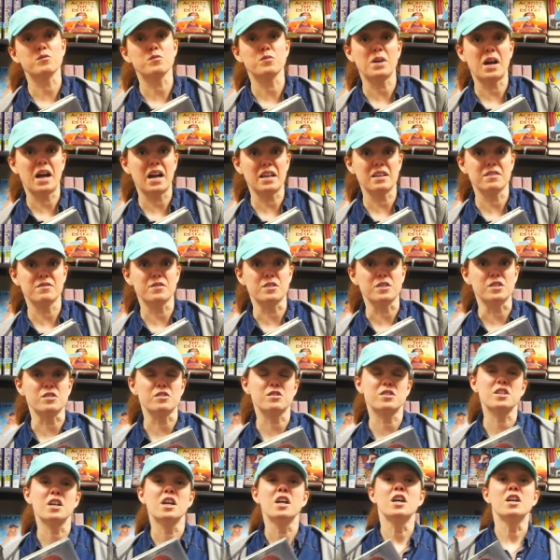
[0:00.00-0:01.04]

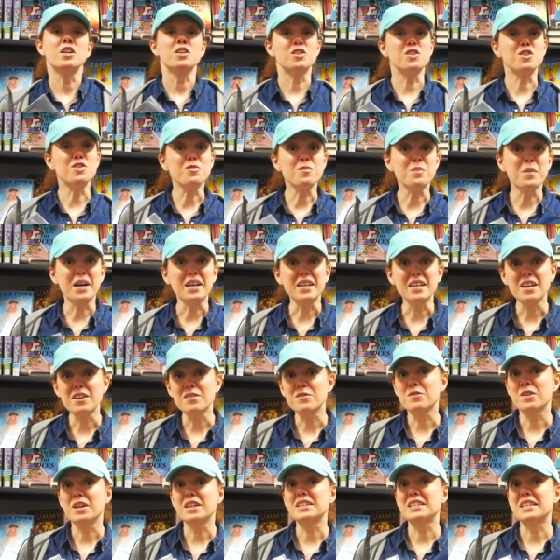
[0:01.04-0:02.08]
Rivals. You might
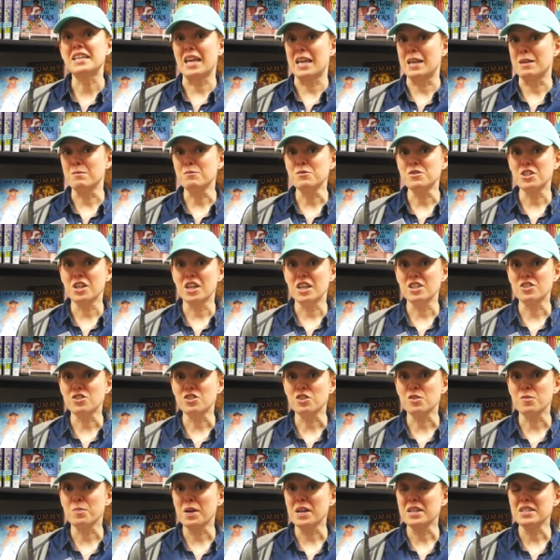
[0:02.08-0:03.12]
have read Game
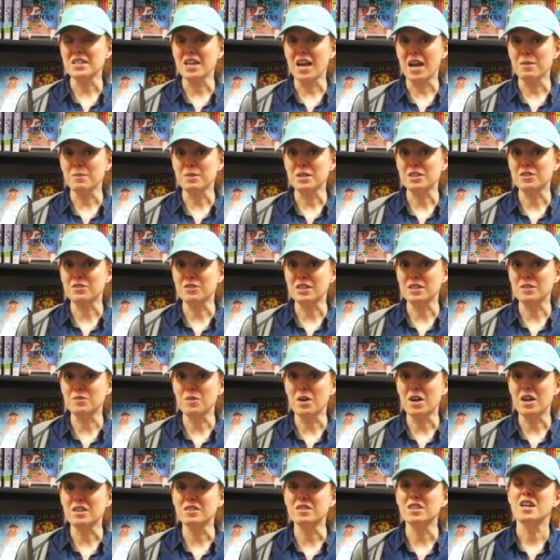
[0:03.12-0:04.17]
Changer by Tommy
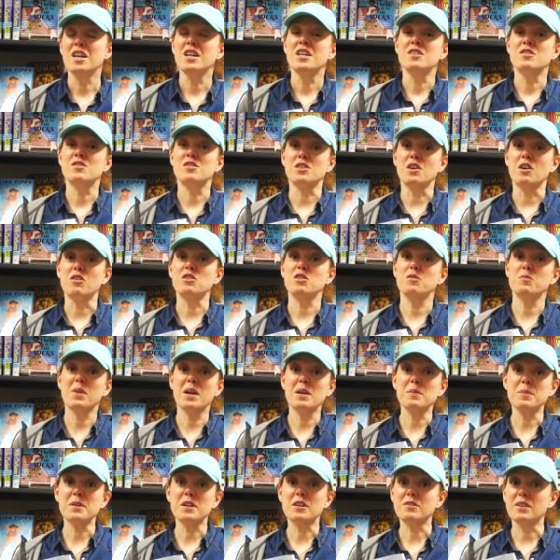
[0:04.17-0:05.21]
Greenwald, so you
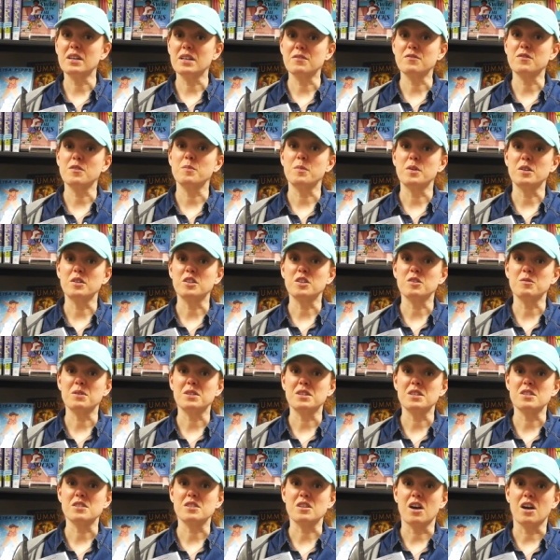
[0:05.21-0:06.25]
might be already familiar with
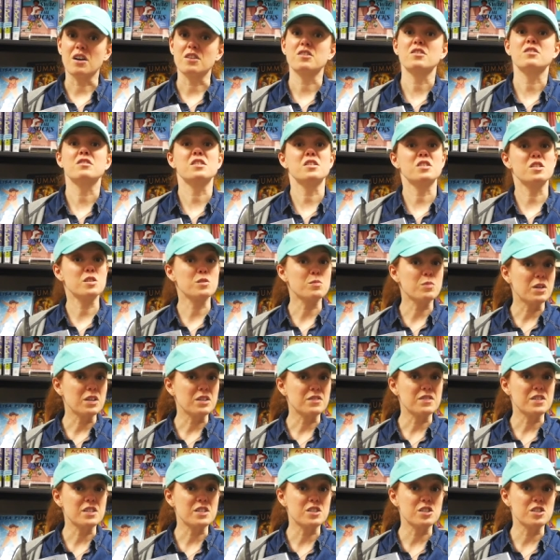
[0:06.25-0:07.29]
this author. This is one of
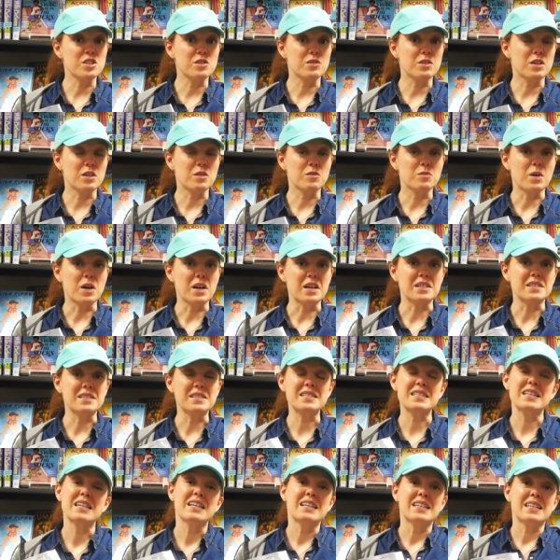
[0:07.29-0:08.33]
his newer
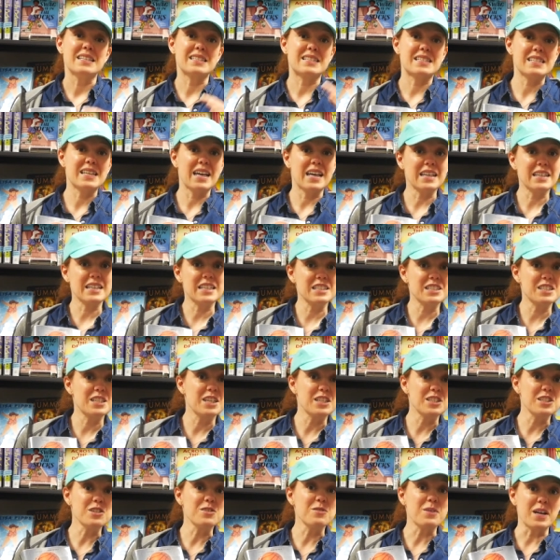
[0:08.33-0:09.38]
ones. It's not a
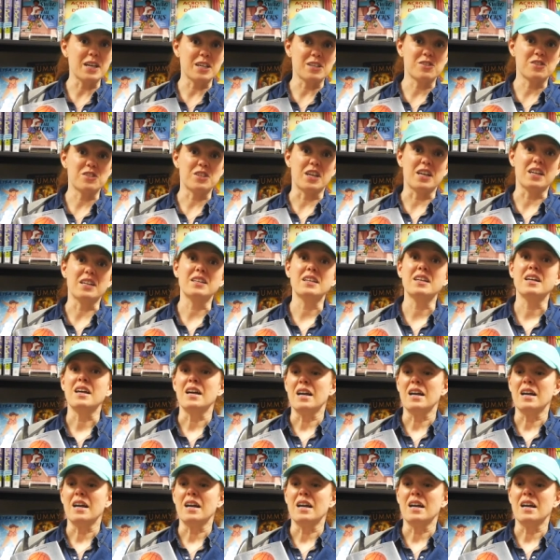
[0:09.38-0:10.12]
continuation,